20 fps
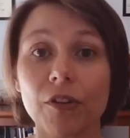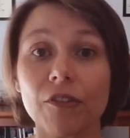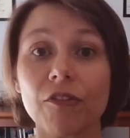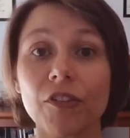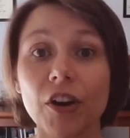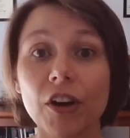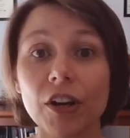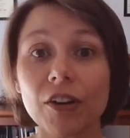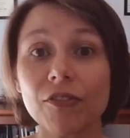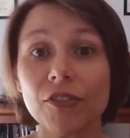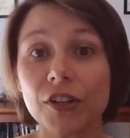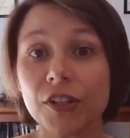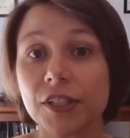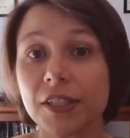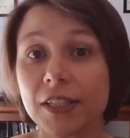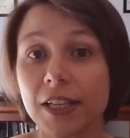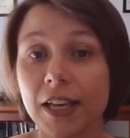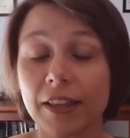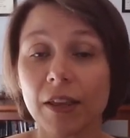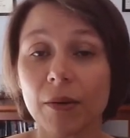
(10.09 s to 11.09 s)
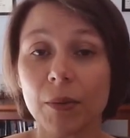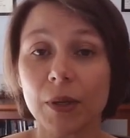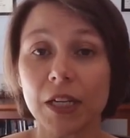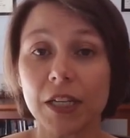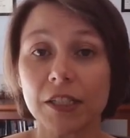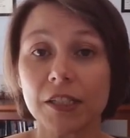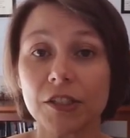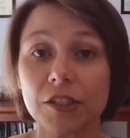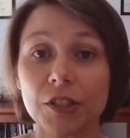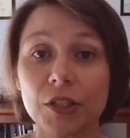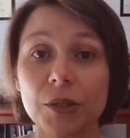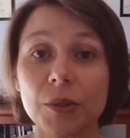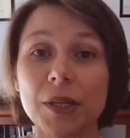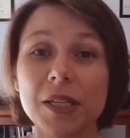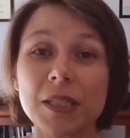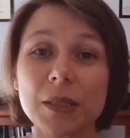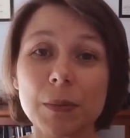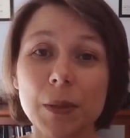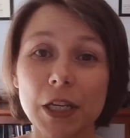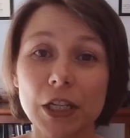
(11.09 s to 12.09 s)
the very first thing that we need to do
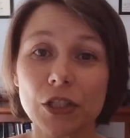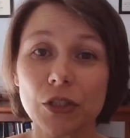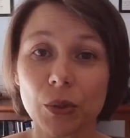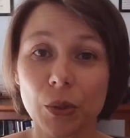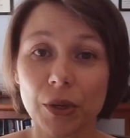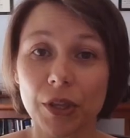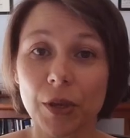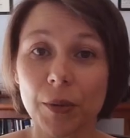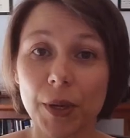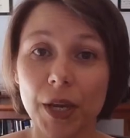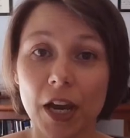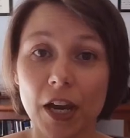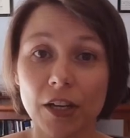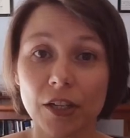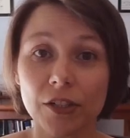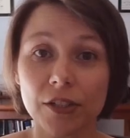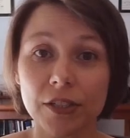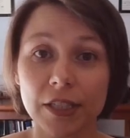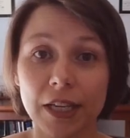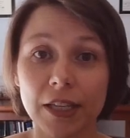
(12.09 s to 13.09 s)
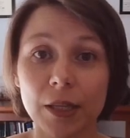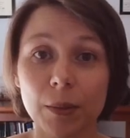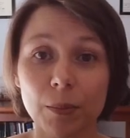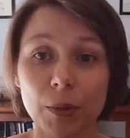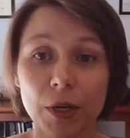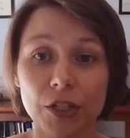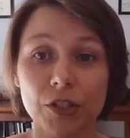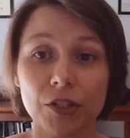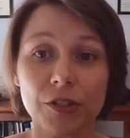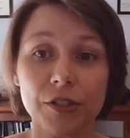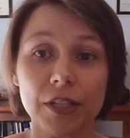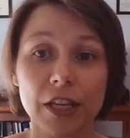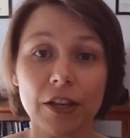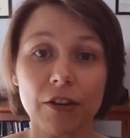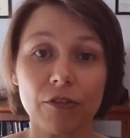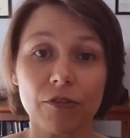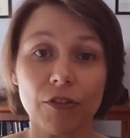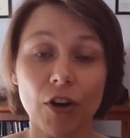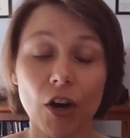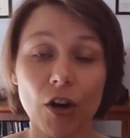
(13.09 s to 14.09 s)
is make sure that we understand the pressures
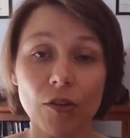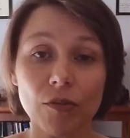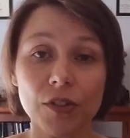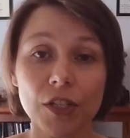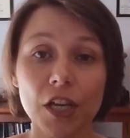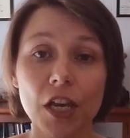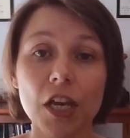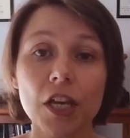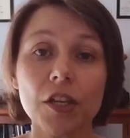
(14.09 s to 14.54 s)
involved.